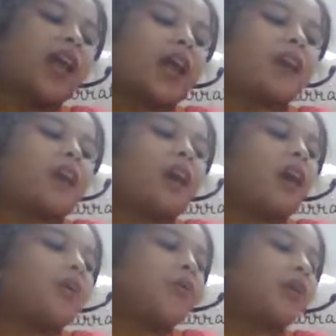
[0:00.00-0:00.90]
an
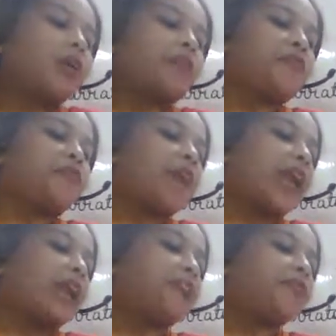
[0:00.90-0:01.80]
army of
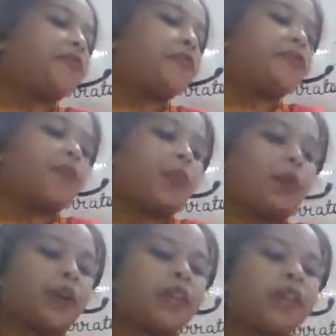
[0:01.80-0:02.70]
barefoot
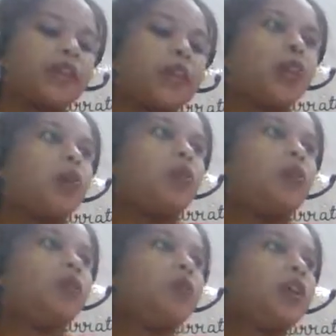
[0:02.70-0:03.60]
boys
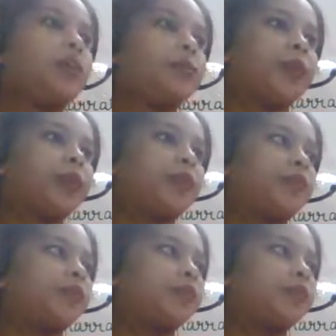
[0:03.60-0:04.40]
who appear